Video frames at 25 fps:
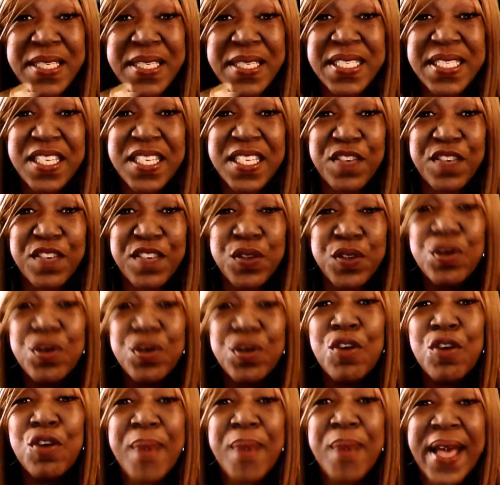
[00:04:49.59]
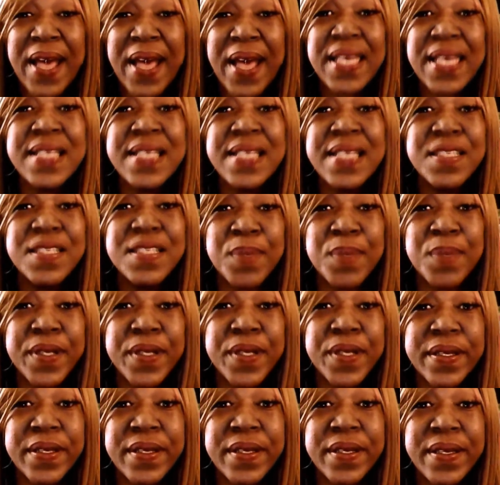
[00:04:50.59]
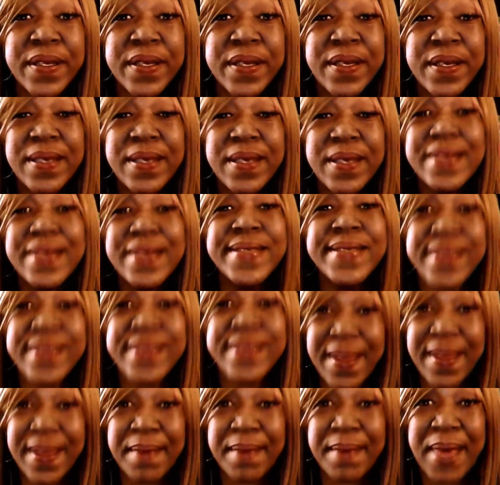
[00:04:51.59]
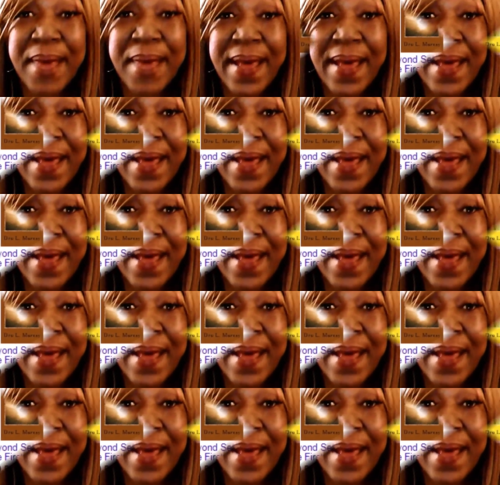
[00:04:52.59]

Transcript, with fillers: let me see if you go buy his book instead of